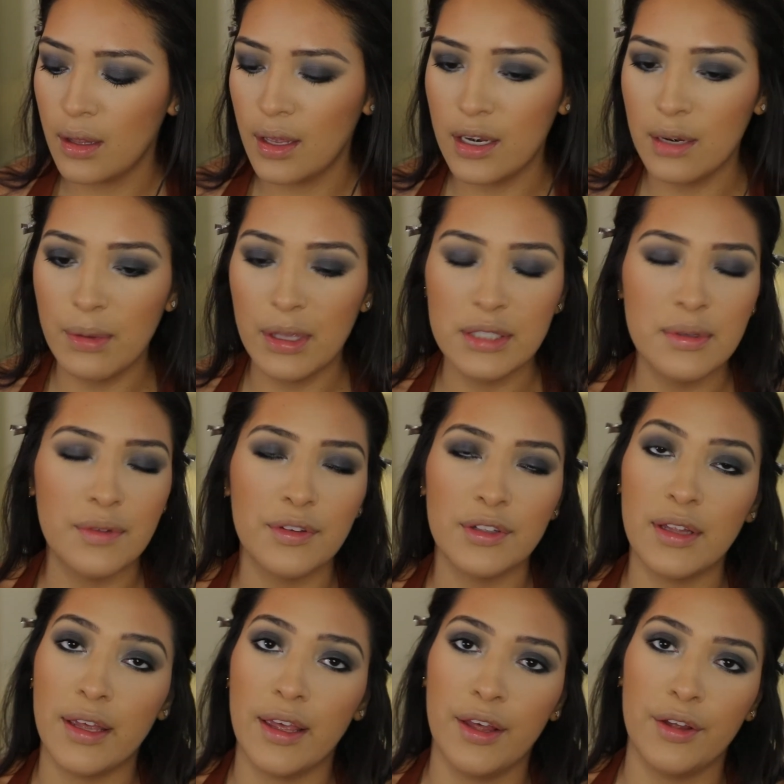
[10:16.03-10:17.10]
it makes me feel
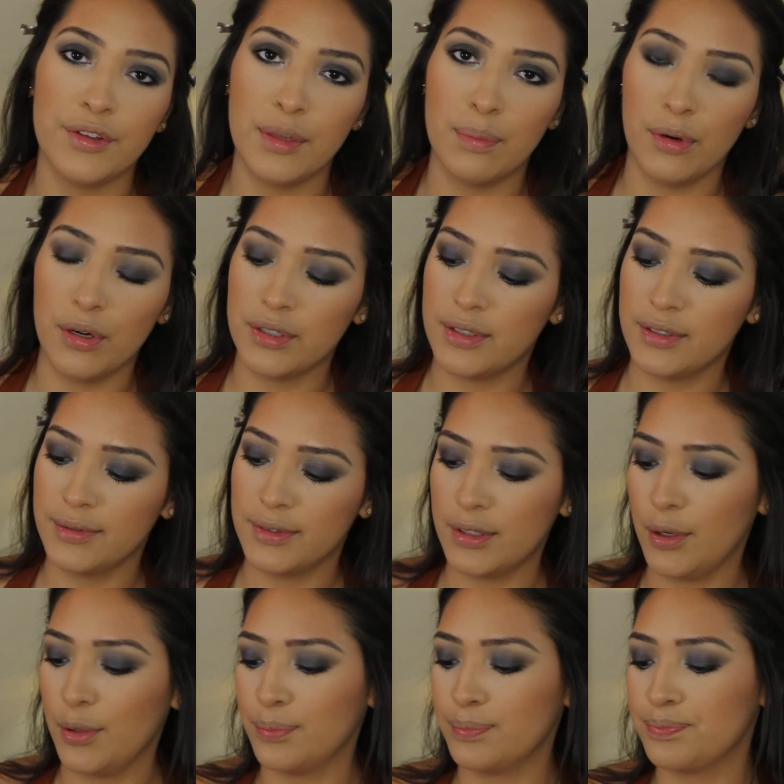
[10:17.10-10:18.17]
like a healthy person.
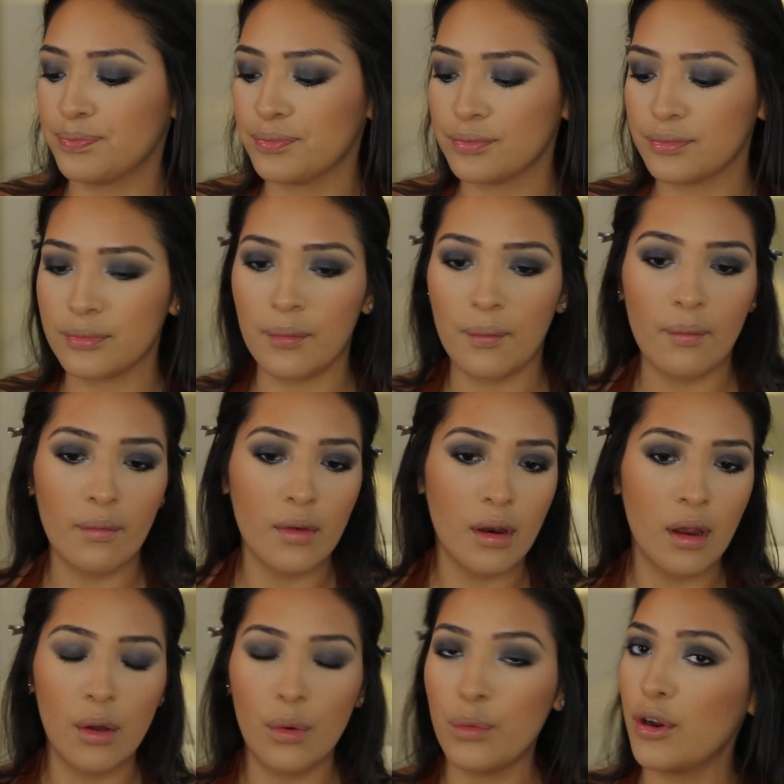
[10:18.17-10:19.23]
So
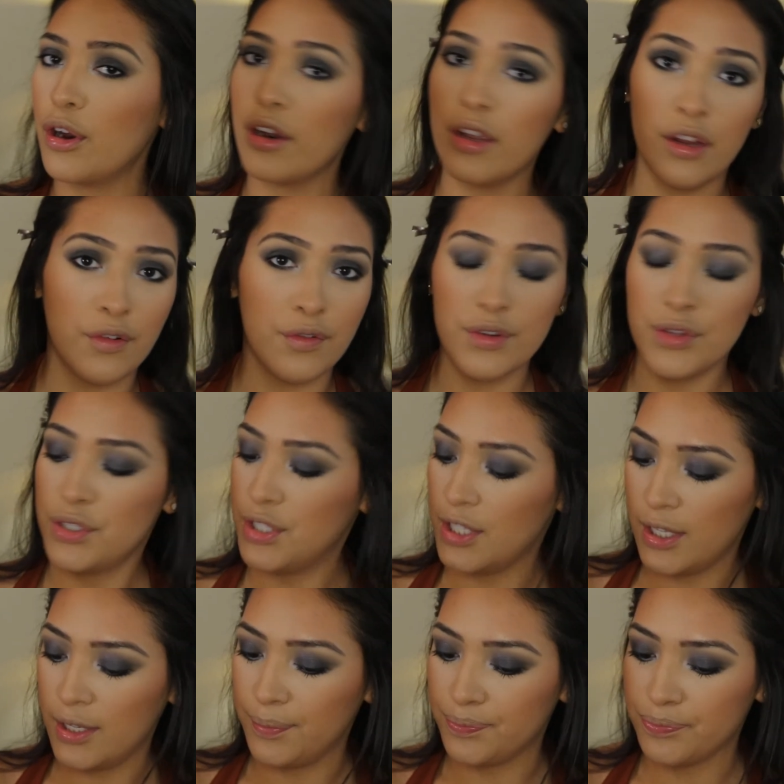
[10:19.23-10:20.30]
we are here for the
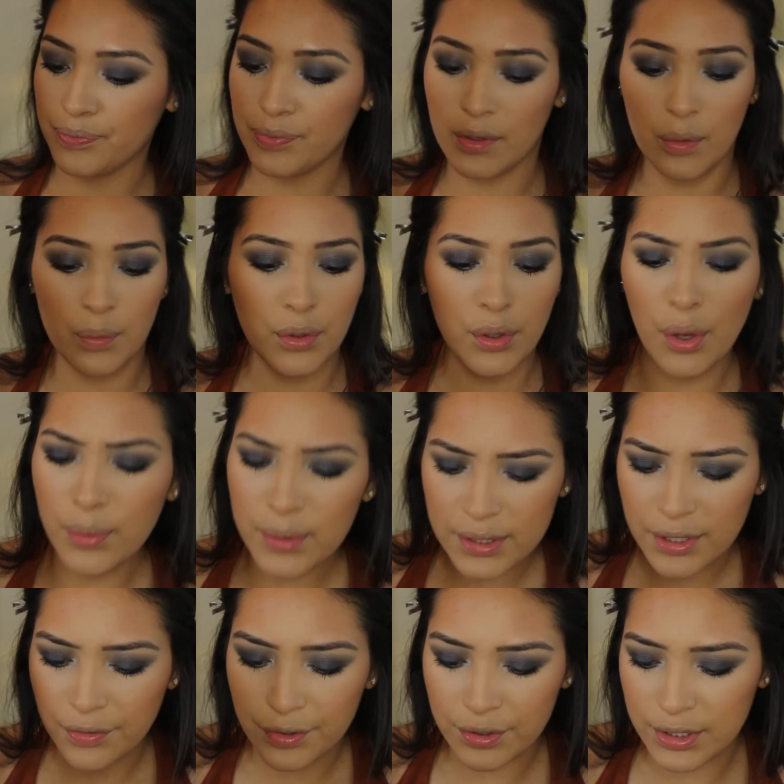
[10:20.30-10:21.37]
tea. We're always
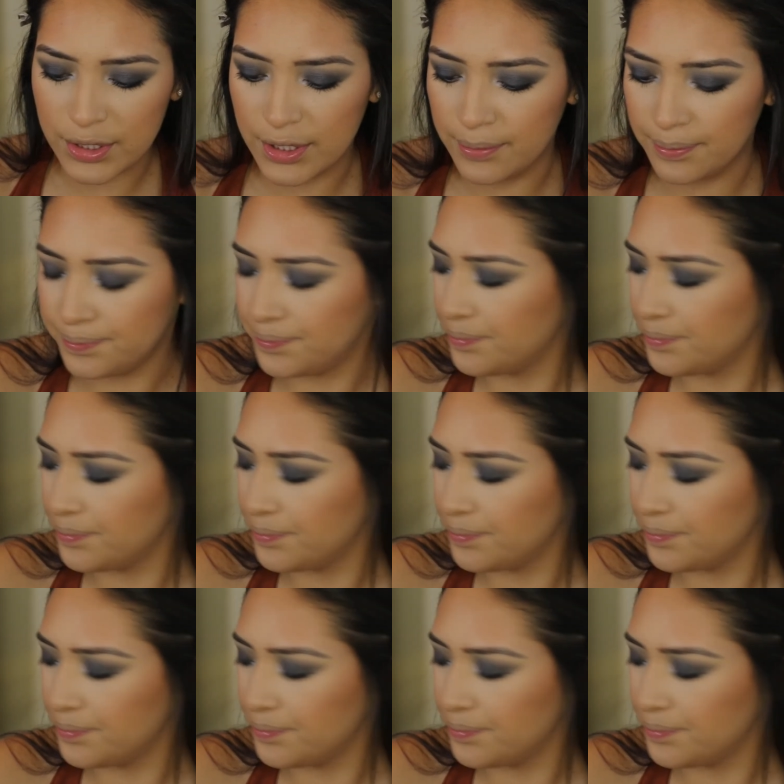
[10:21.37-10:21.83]
here for the tea.